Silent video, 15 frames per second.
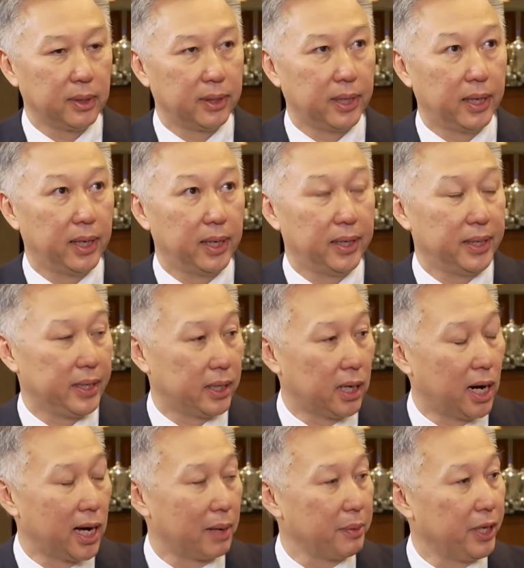the
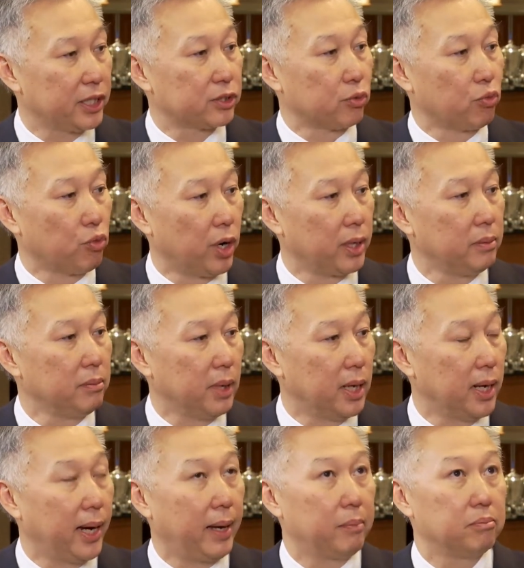economy is run
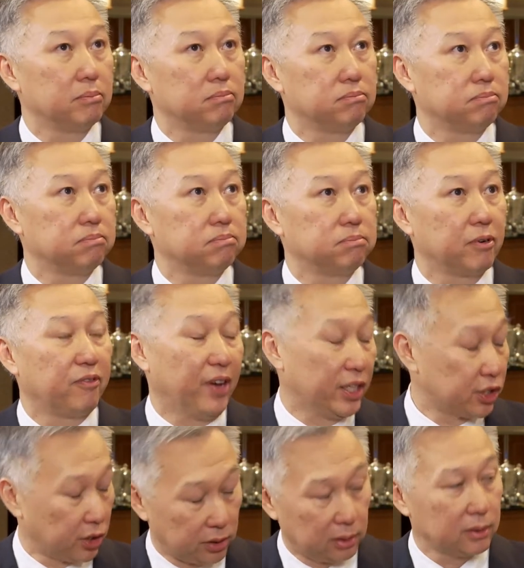by
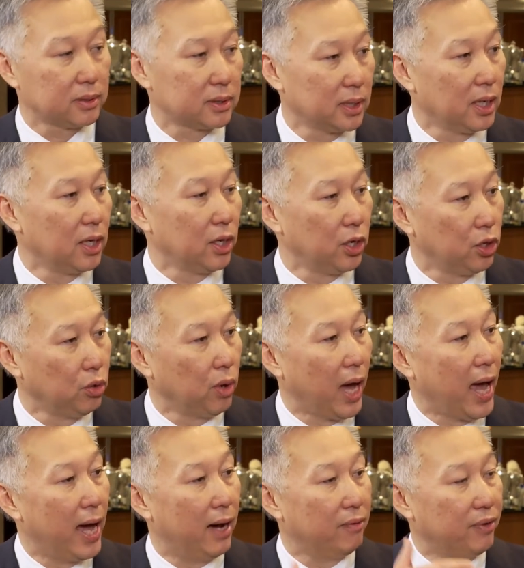professionals who
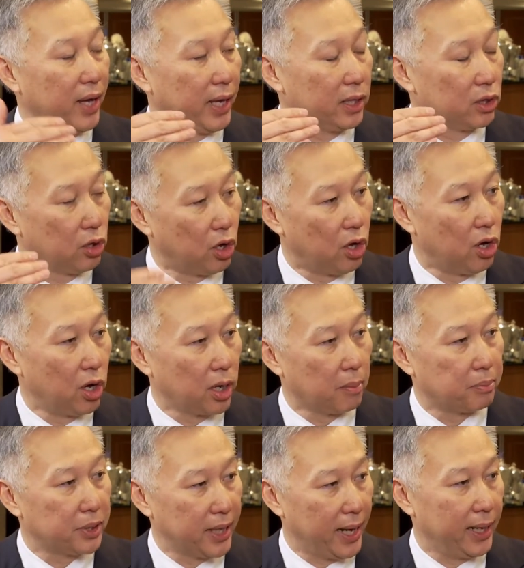have a long
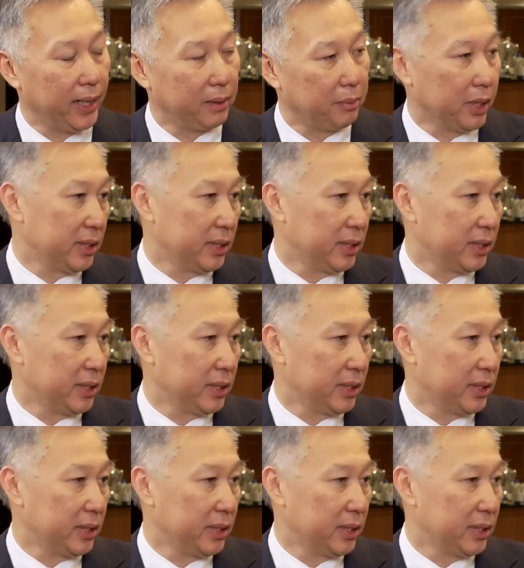planning